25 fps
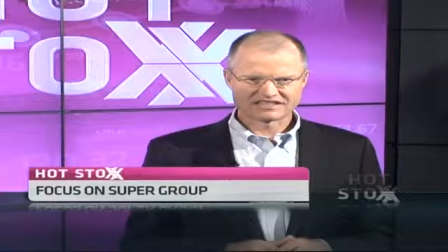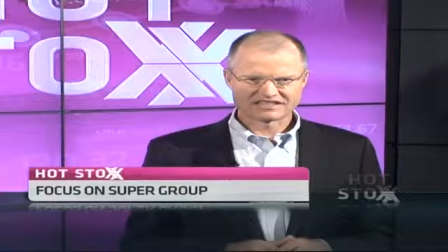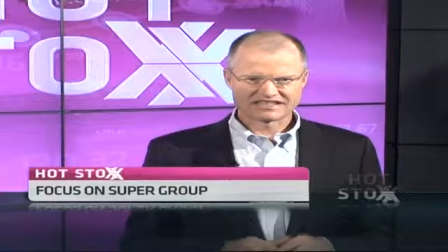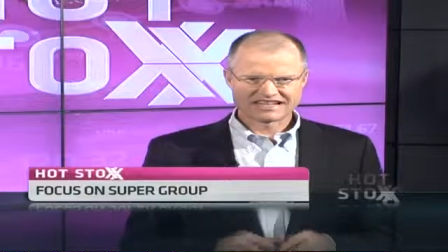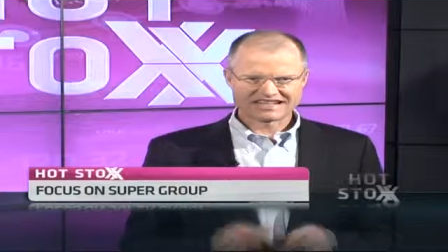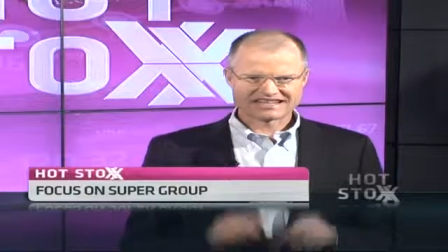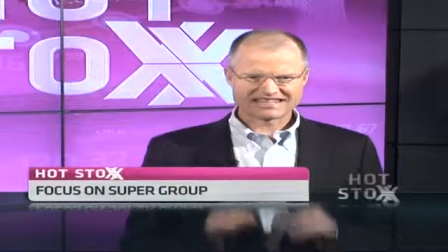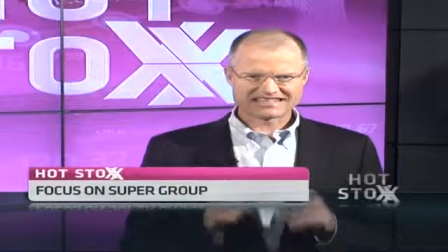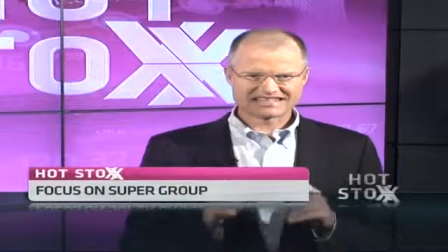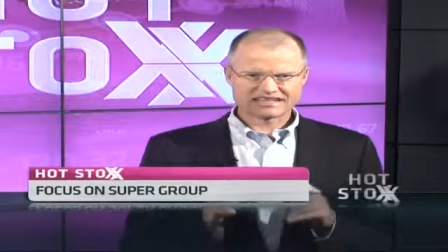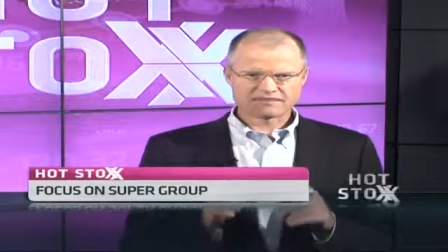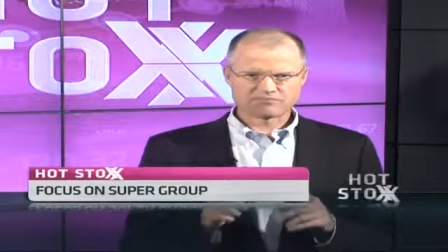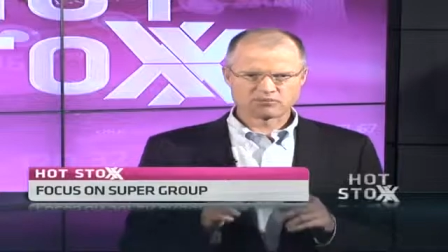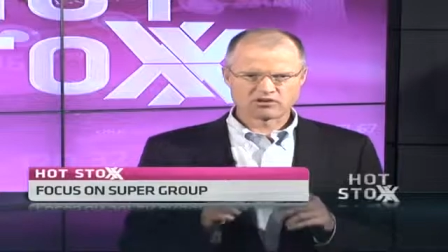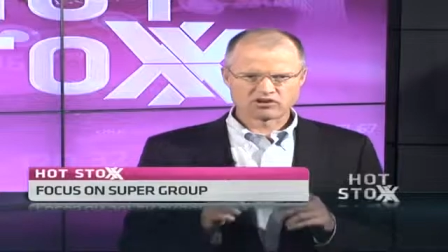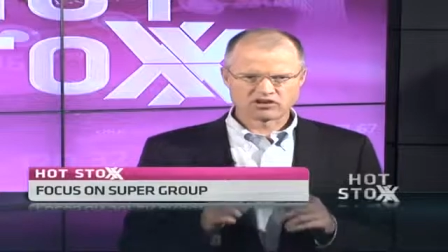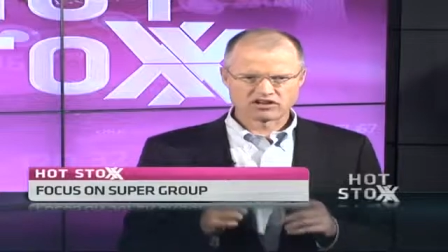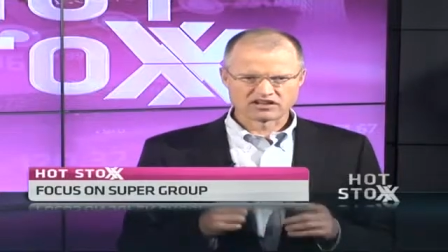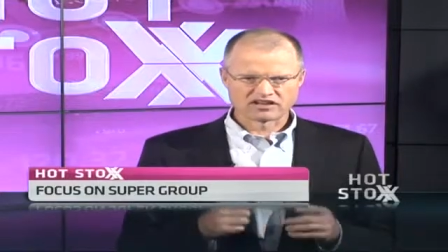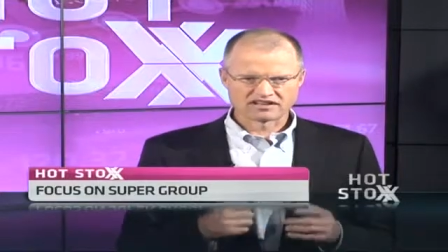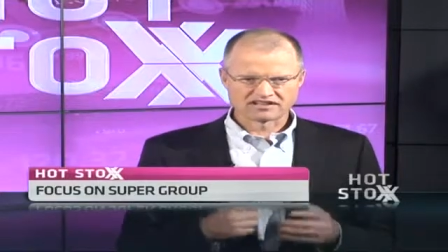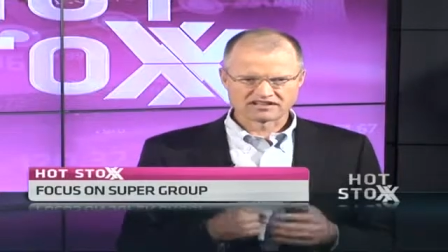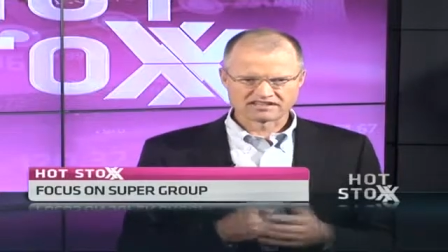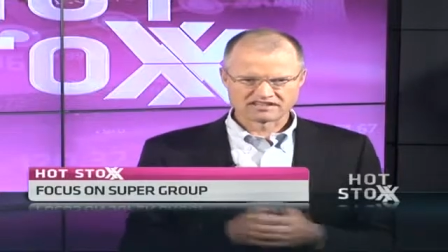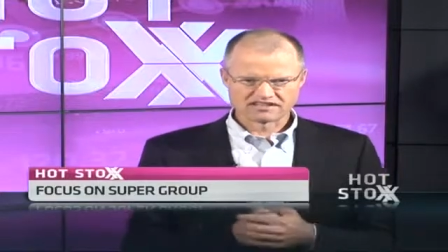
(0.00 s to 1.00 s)
Next up on
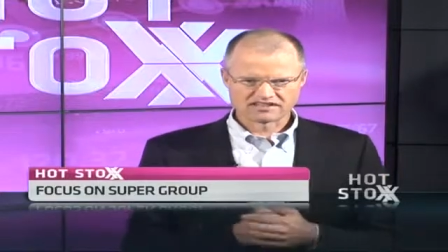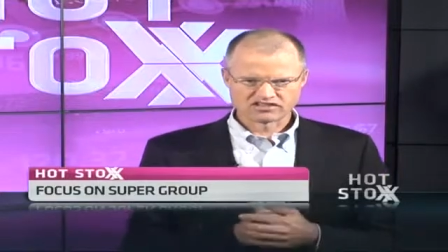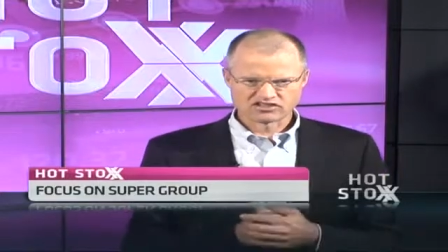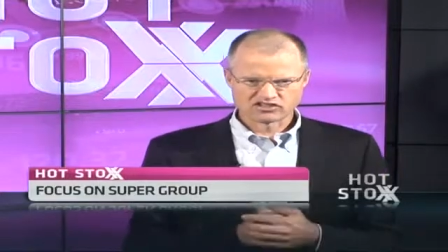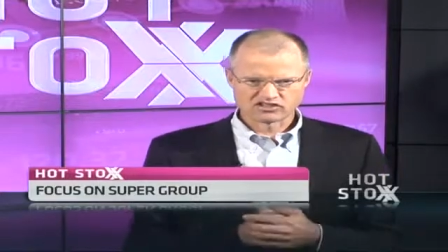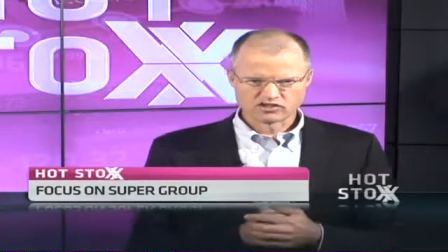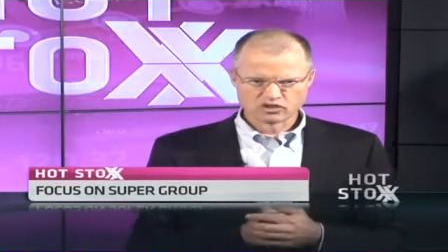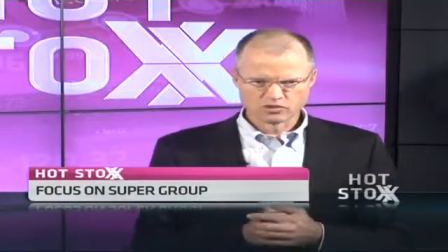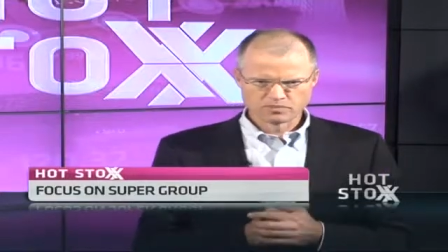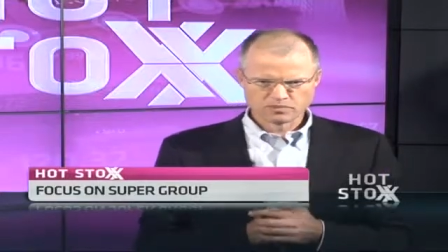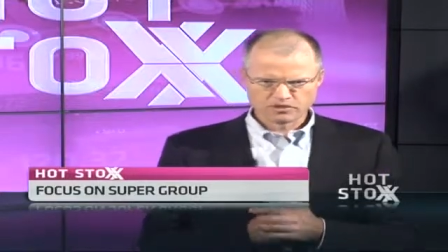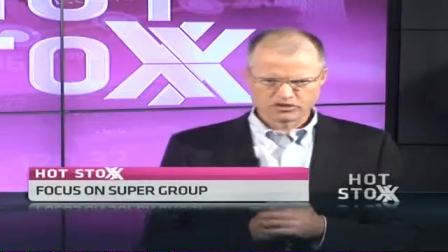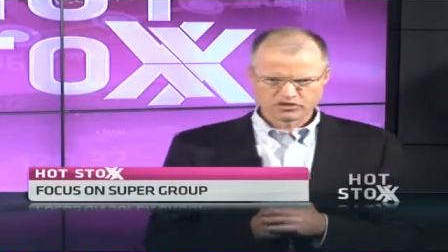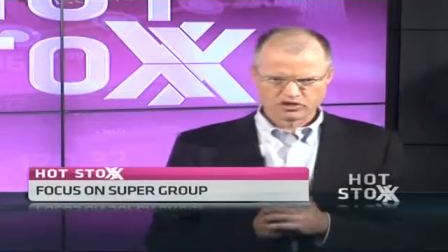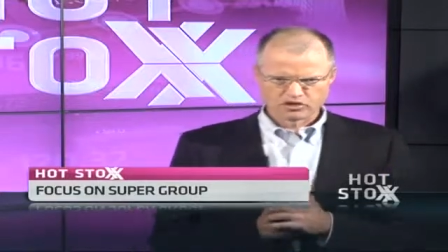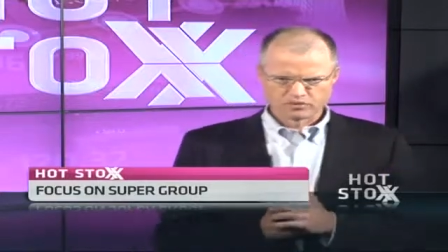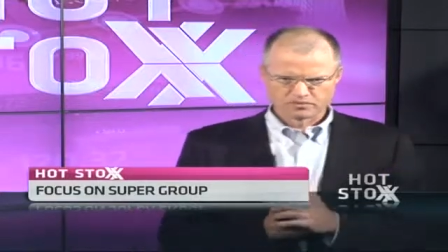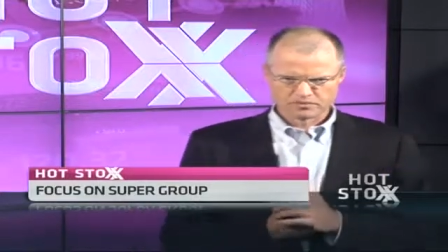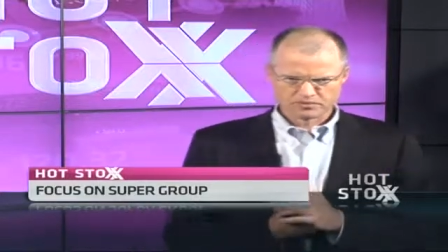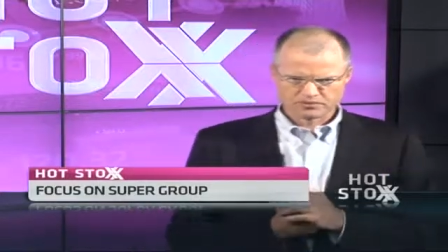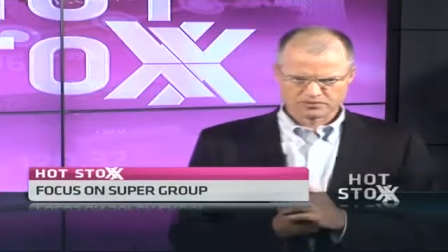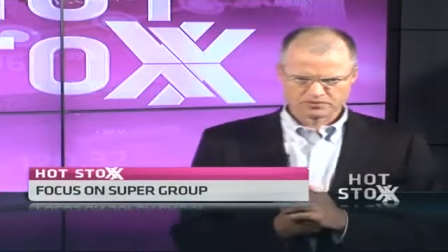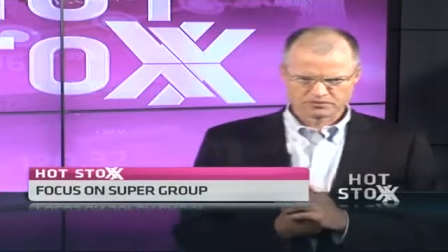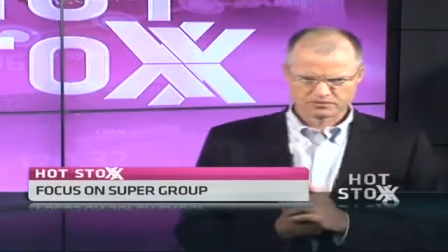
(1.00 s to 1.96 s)
our list is Super Group,